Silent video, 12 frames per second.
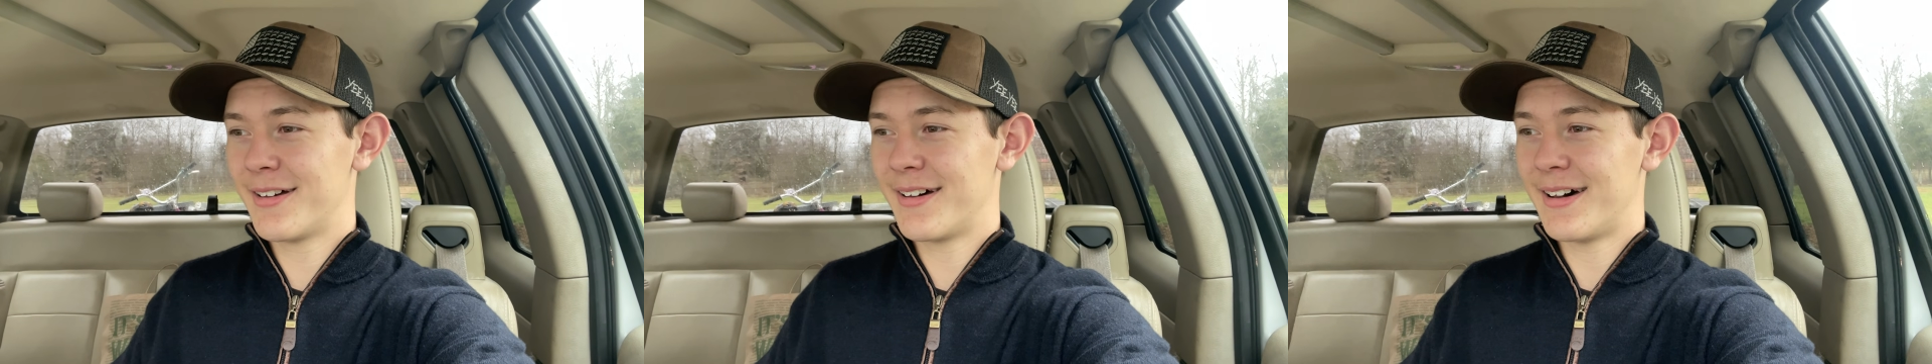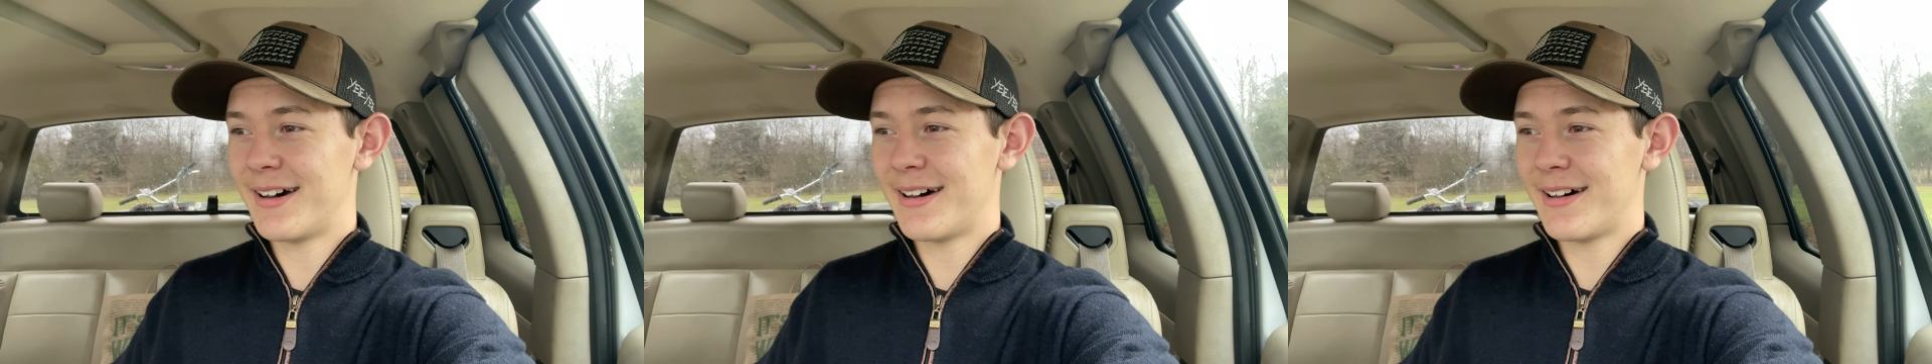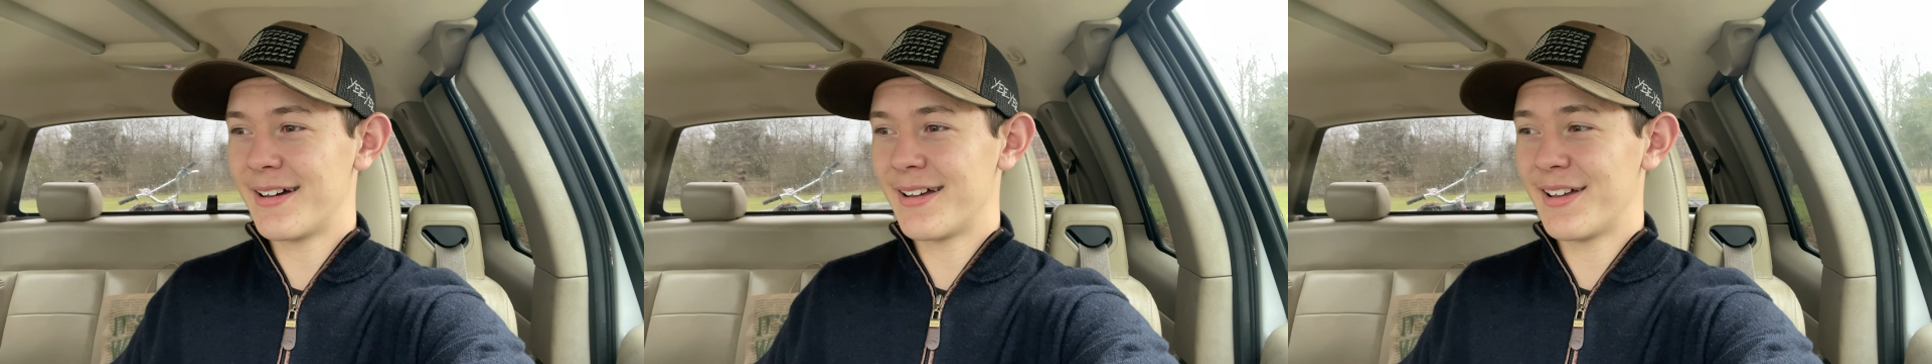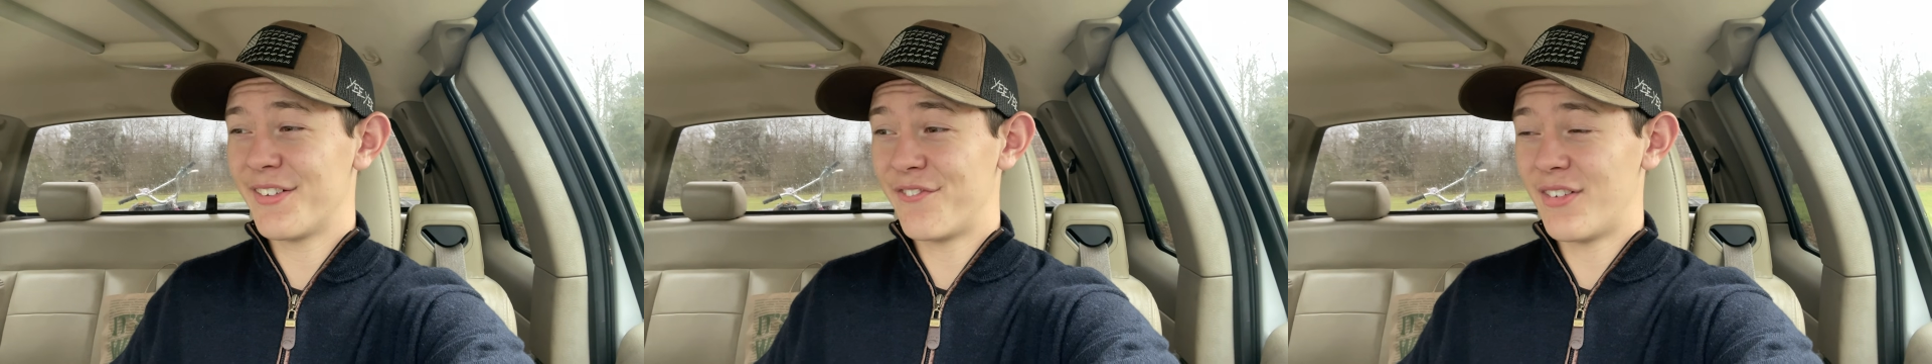I
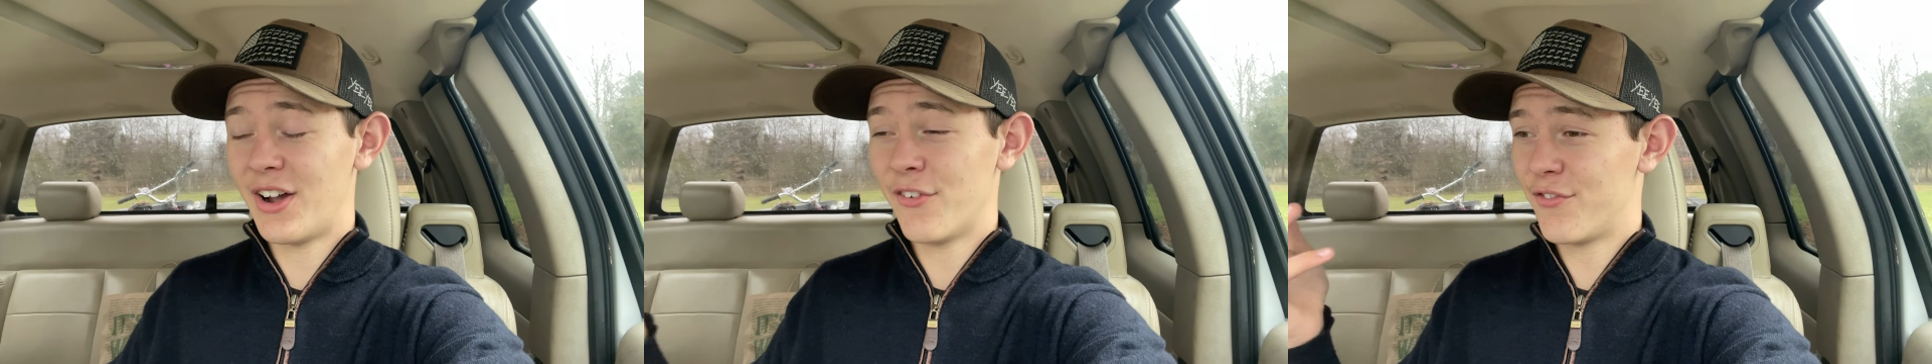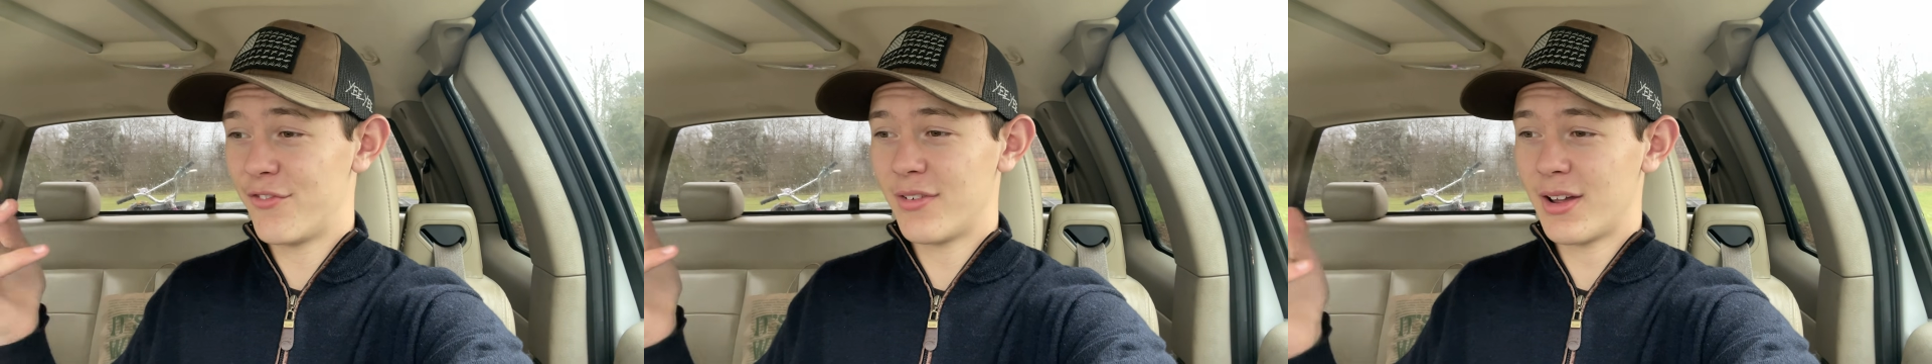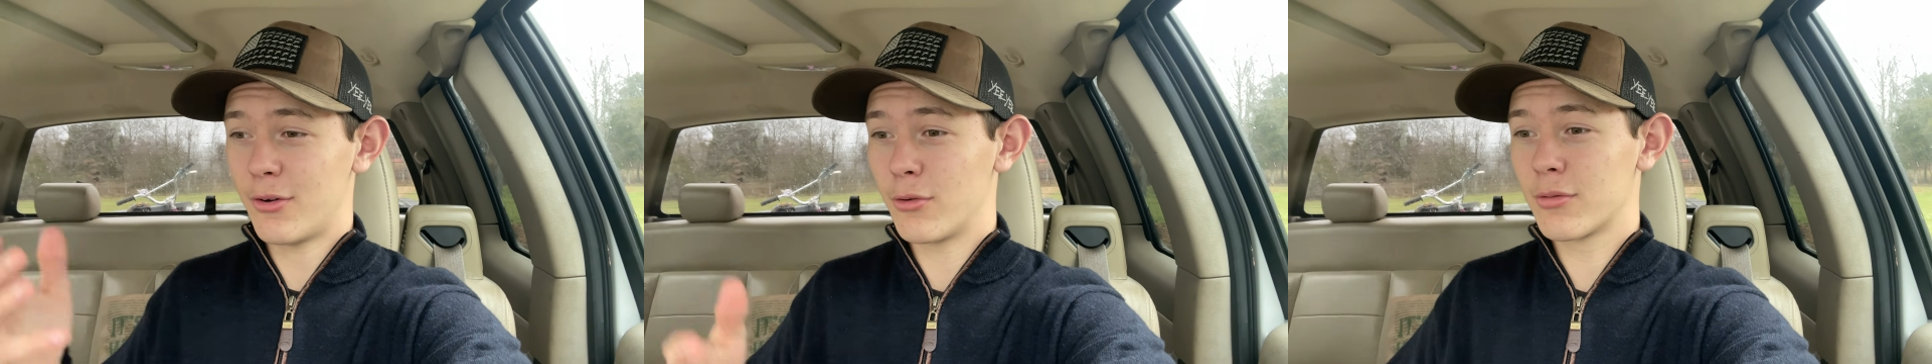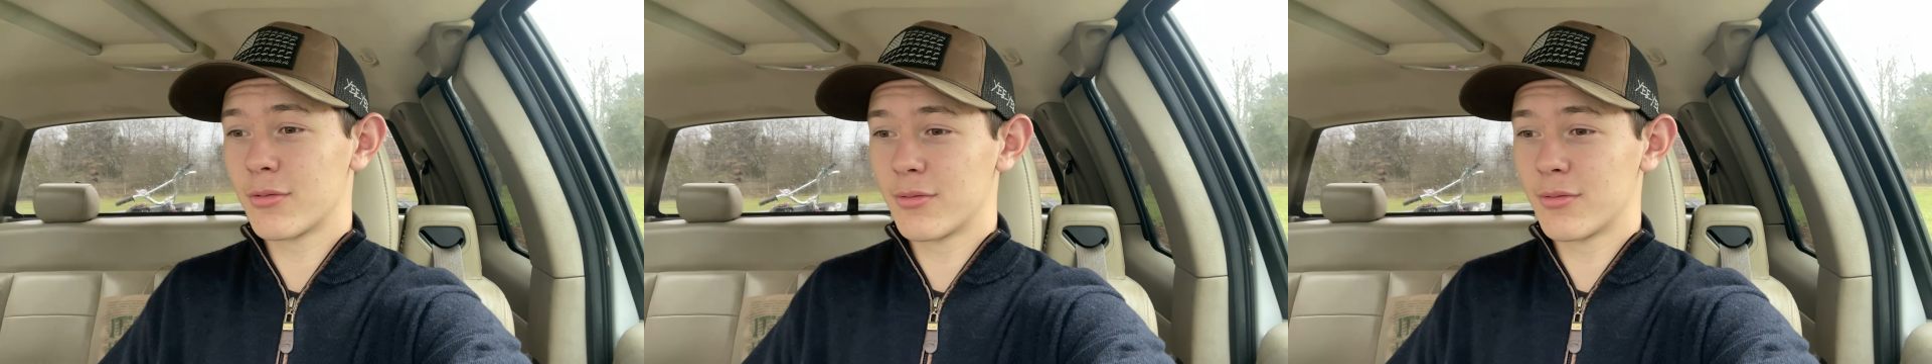felt